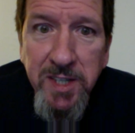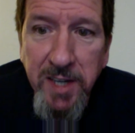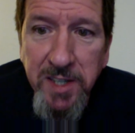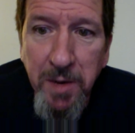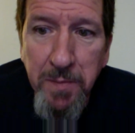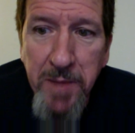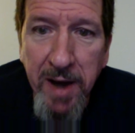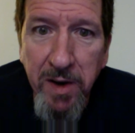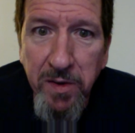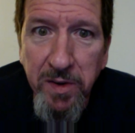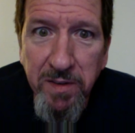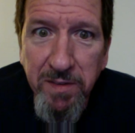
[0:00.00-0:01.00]
as a
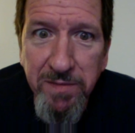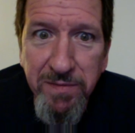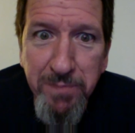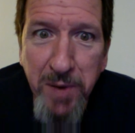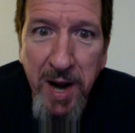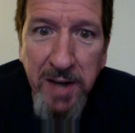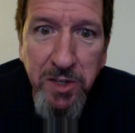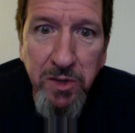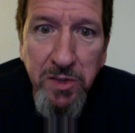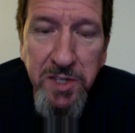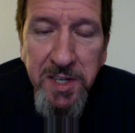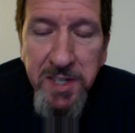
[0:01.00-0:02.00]
matter of practical
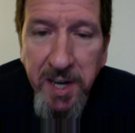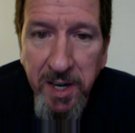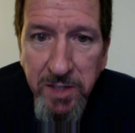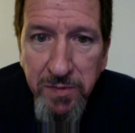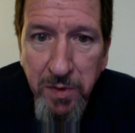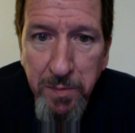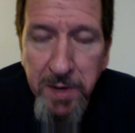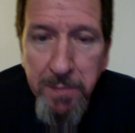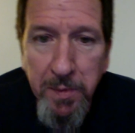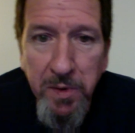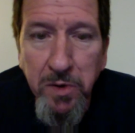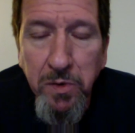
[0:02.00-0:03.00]
details for
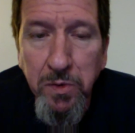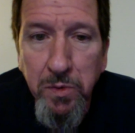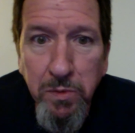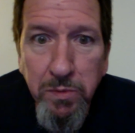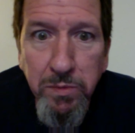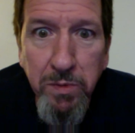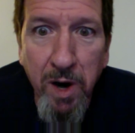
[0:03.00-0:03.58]
people who